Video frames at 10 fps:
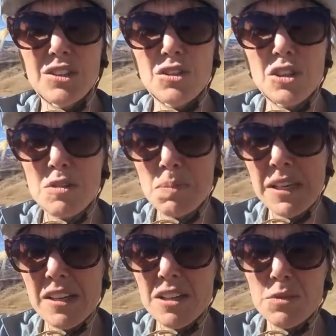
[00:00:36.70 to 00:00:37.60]
just
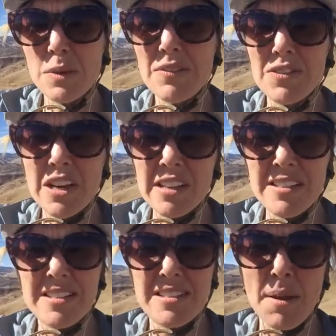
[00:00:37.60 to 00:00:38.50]
because we've
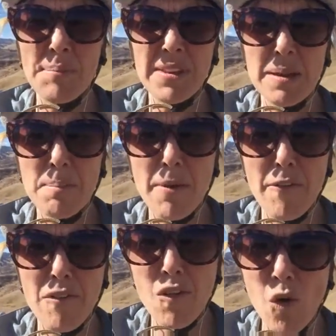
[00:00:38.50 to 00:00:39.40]
done something
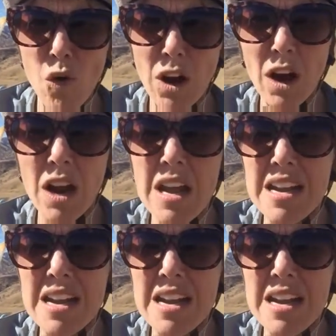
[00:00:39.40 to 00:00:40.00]
before